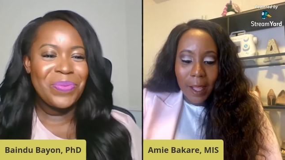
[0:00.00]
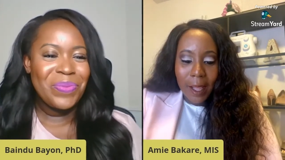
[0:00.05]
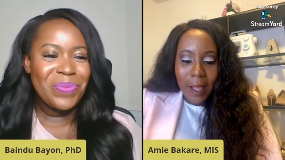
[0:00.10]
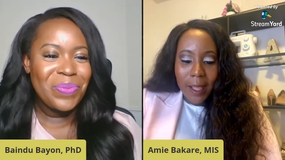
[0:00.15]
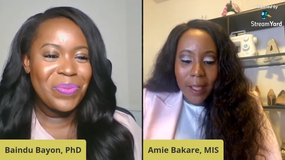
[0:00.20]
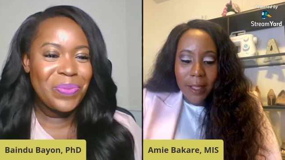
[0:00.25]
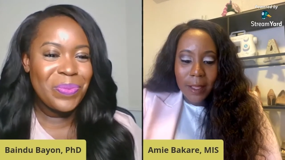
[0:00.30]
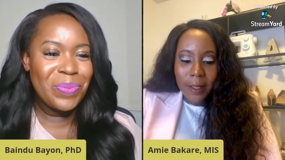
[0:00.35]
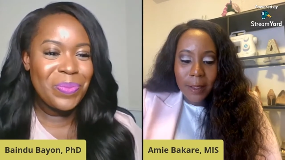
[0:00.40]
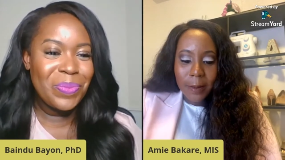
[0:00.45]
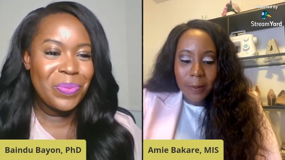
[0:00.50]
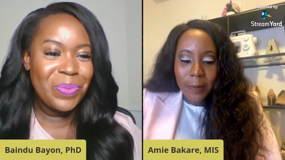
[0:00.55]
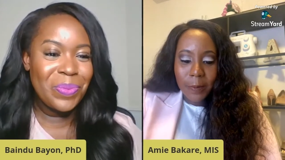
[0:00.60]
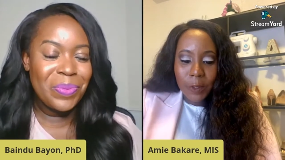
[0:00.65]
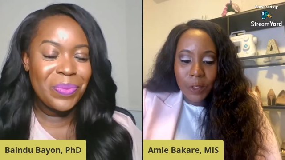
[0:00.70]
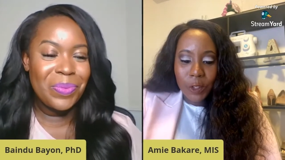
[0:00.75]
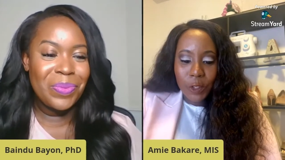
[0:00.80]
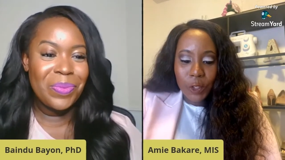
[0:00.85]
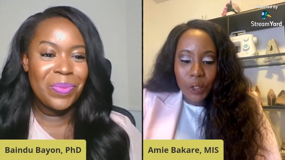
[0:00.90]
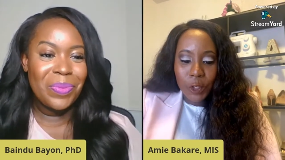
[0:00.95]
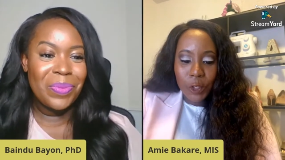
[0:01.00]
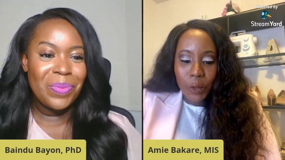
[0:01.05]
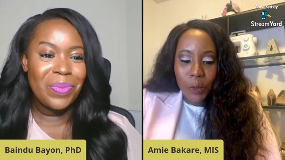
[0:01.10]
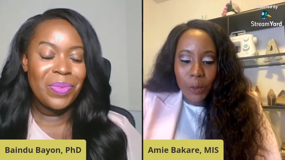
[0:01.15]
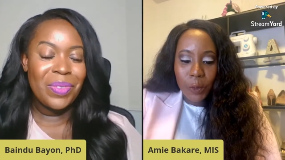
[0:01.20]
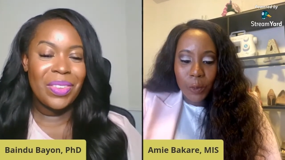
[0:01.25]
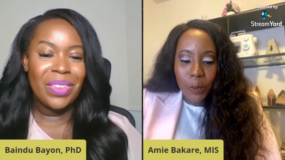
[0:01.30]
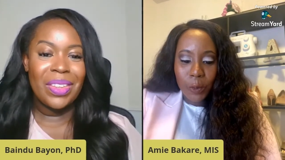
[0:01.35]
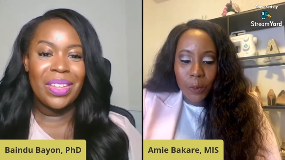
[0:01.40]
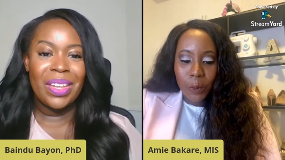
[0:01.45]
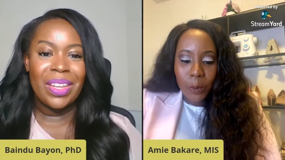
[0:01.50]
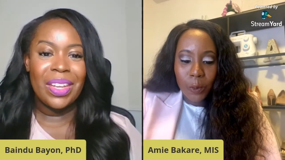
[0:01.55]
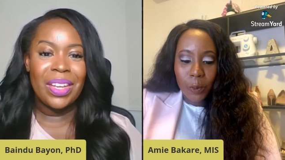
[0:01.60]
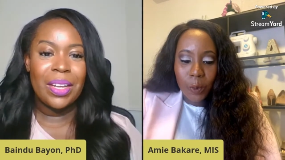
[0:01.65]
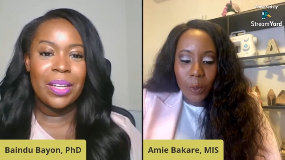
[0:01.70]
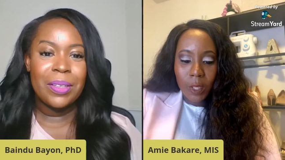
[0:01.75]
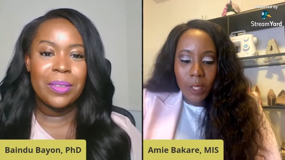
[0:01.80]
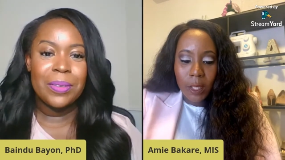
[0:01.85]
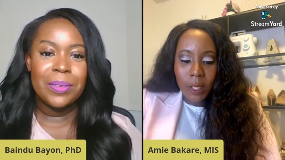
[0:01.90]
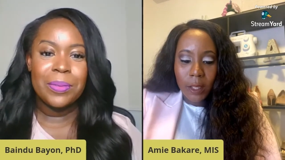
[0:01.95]
Speaker 1: um,
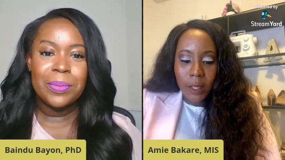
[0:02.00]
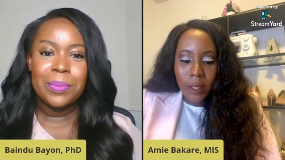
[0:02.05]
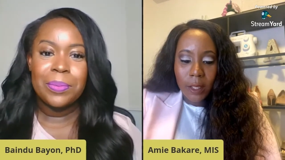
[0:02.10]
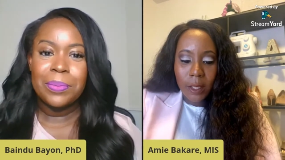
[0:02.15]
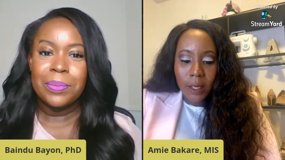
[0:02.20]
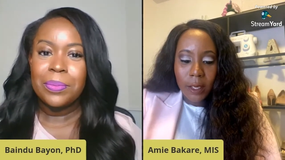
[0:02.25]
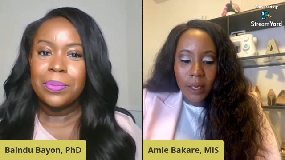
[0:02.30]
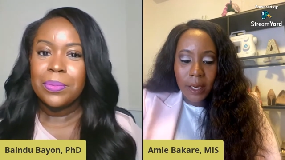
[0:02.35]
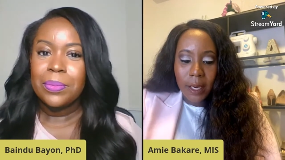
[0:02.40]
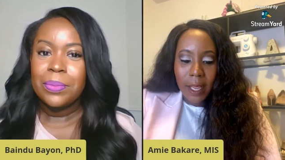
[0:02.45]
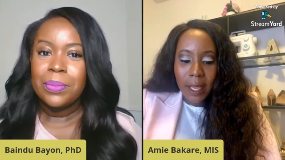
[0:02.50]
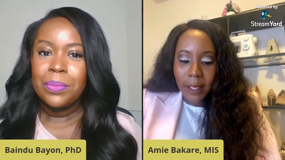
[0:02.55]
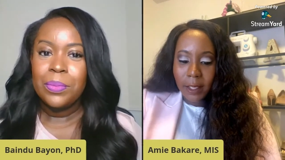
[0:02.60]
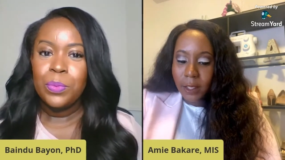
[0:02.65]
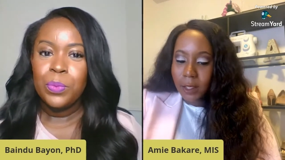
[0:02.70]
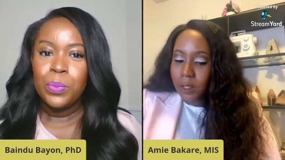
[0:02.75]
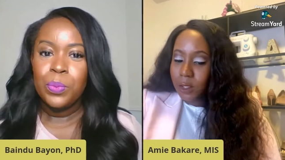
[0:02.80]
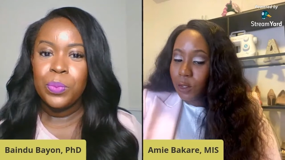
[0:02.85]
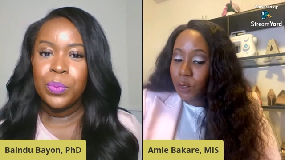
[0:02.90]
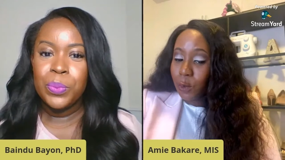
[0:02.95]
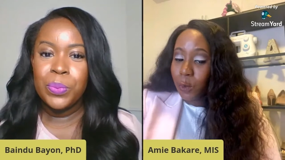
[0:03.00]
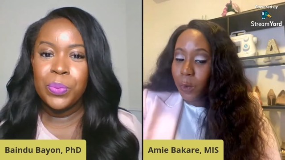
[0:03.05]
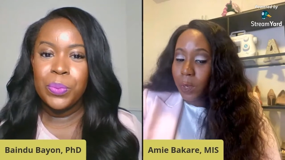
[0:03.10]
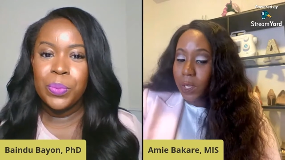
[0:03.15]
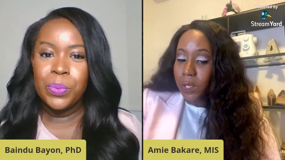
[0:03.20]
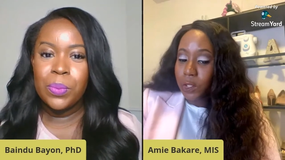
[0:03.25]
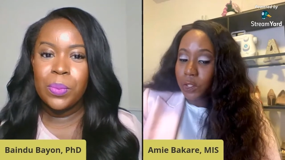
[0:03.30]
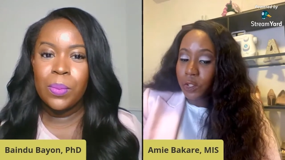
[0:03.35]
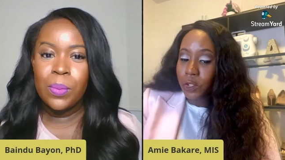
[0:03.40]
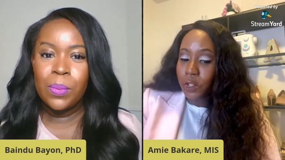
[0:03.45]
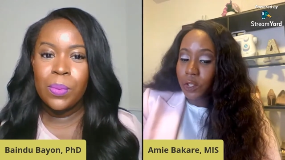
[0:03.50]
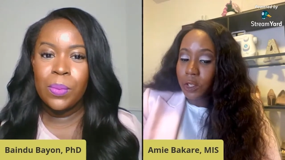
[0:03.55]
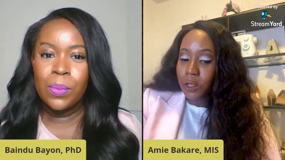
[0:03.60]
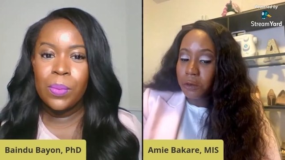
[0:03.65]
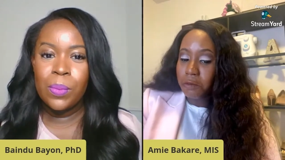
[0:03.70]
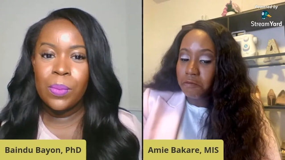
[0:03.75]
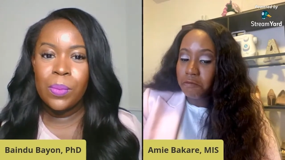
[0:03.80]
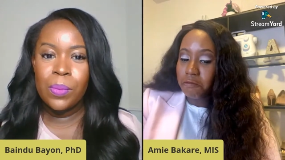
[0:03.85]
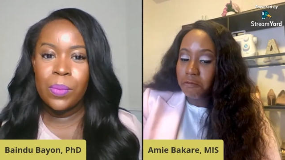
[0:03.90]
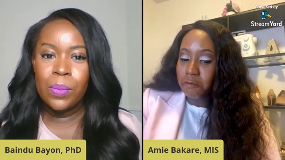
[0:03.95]
so the next
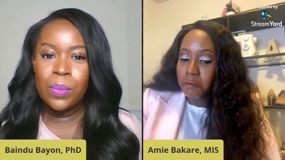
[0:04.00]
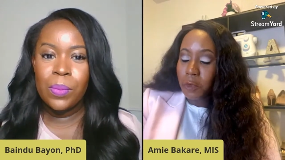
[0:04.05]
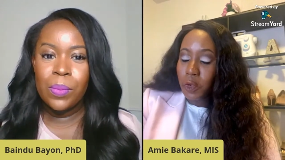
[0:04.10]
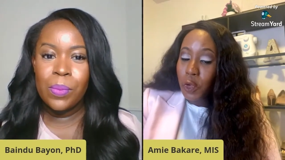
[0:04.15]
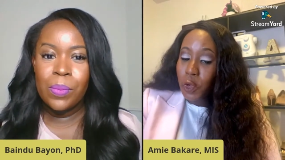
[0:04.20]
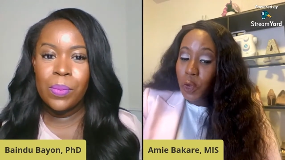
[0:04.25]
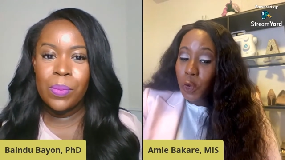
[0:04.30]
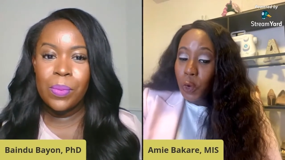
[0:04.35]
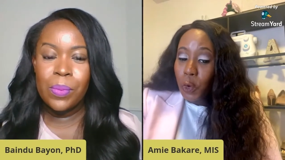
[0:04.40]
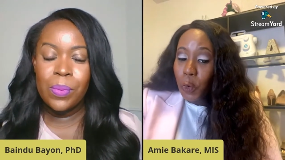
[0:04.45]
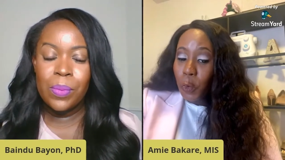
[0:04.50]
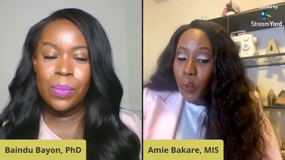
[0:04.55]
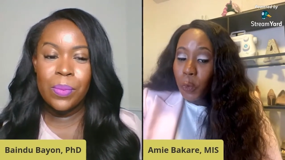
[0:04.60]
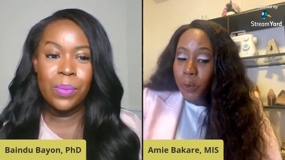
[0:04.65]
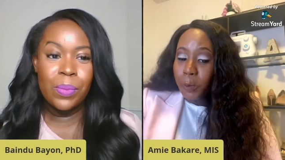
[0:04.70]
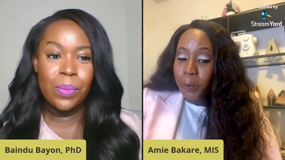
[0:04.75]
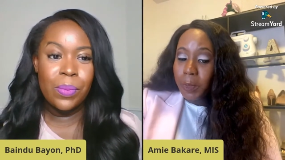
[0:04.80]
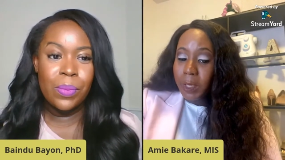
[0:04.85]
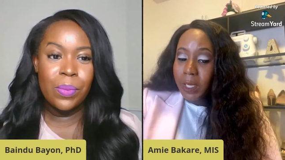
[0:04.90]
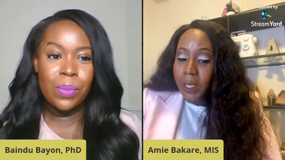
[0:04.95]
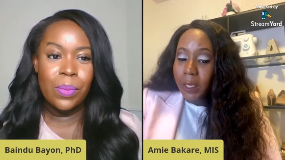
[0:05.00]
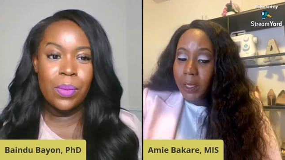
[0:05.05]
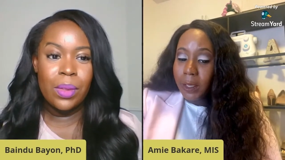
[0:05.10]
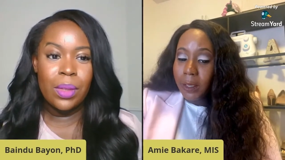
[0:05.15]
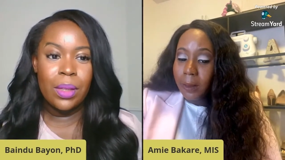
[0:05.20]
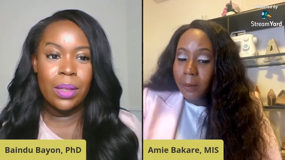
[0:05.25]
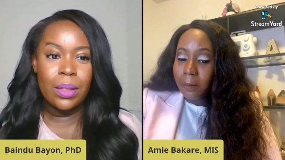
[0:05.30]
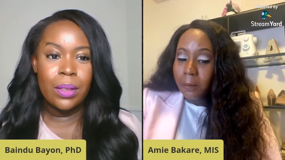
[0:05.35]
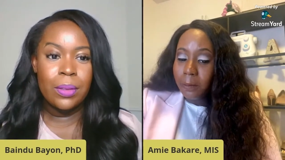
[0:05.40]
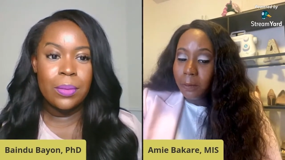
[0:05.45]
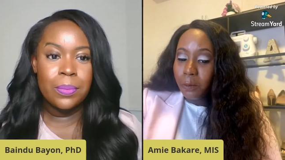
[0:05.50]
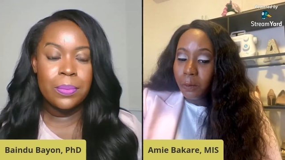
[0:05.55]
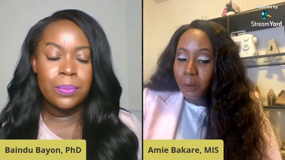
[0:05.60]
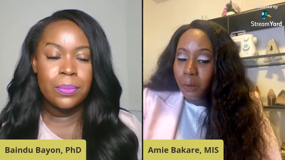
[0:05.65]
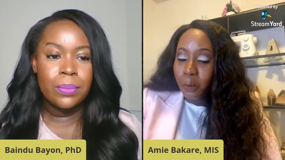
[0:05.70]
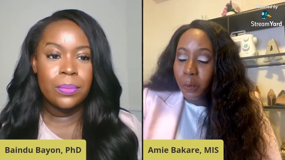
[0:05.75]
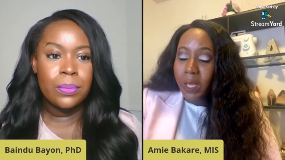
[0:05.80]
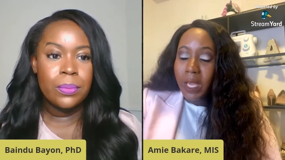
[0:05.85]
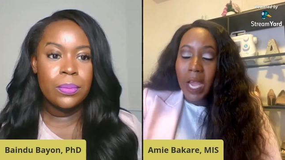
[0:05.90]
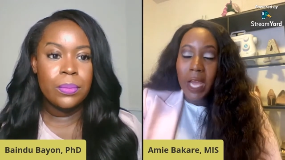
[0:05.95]
question would be,
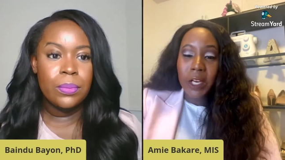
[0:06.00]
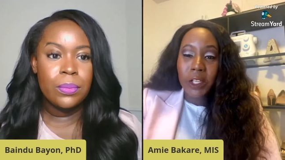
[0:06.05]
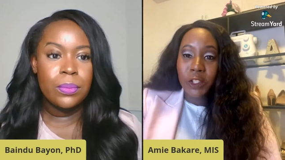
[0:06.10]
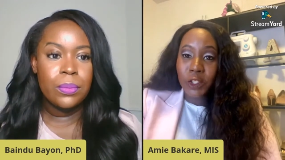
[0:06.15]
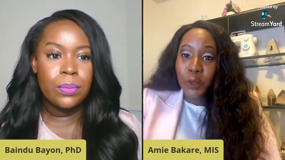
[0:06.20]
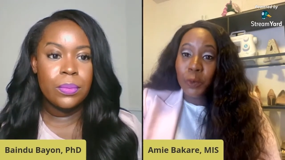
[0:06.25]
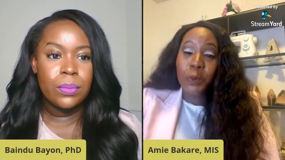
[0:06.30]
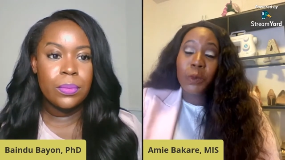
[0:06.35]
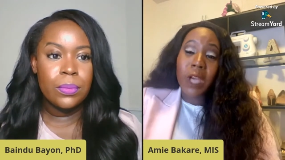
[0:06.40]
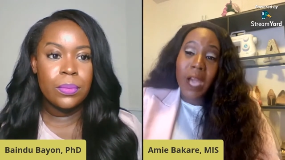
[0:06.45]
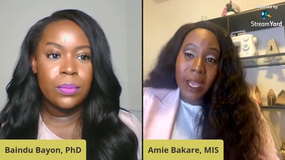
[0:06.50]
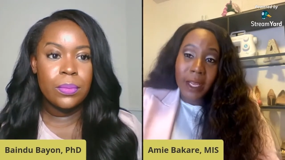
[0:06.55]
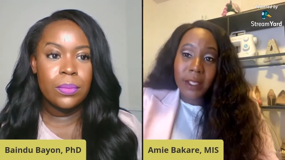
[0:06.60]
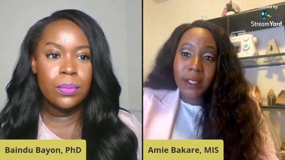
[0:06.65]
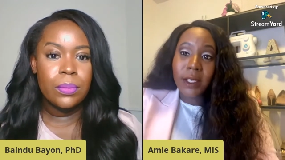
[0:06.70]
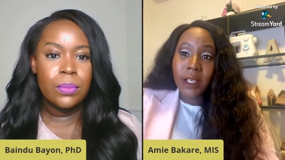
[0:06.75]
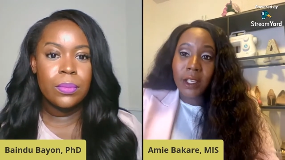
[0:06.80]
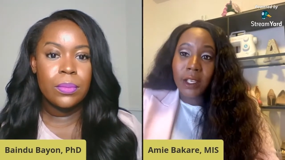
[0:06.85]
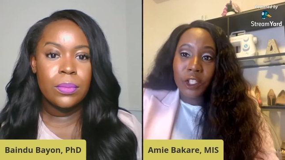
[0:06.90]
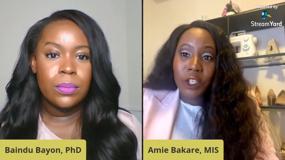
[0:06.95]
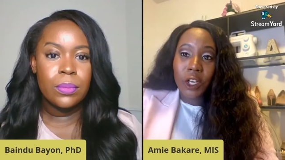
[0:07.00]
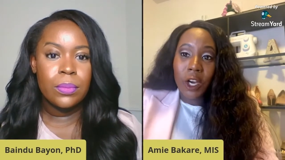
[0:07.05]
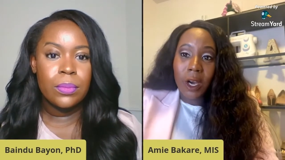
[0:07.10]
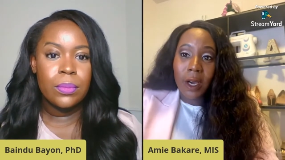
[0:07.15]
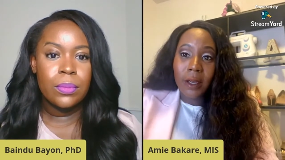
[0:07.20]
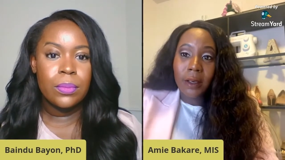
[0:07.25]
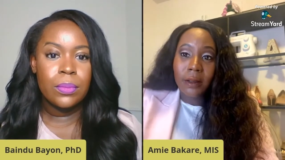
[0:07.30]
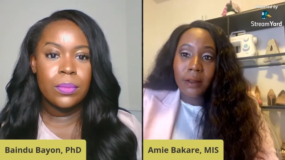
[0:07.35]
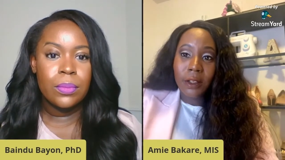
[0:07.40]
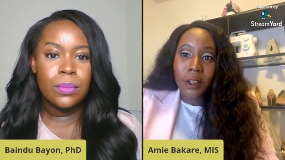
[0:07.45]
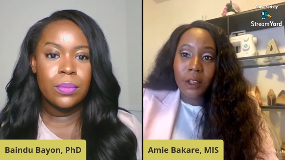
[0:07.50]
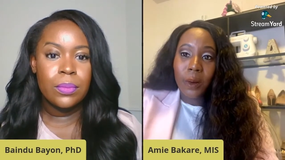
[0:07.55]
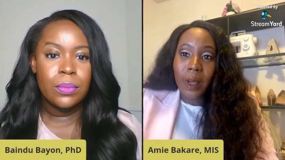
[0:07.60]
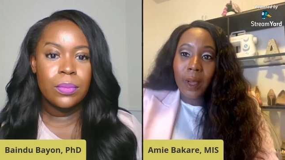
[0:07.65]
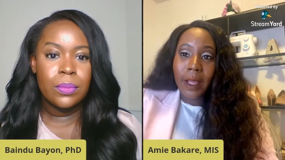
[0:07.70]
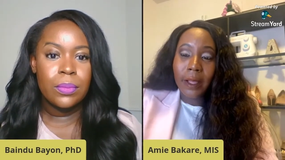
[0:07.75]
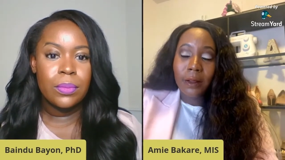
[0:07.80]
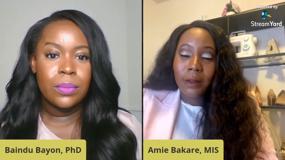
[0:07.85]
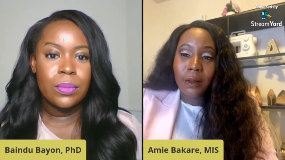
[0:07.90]
we kind of, you kind of touched on, you know,